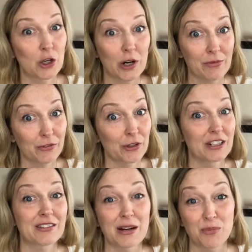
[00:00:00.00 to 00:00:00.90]
grapefruit
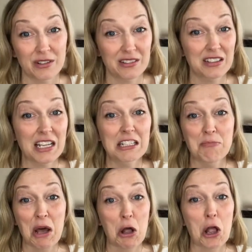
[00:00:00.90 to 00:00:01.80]
and cypress
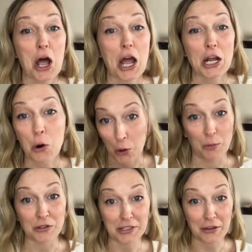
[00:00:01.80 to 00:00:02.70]
smell
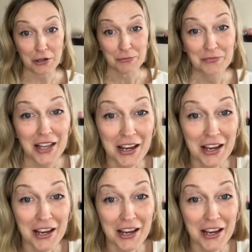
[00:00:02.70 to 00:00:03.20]
horrible together.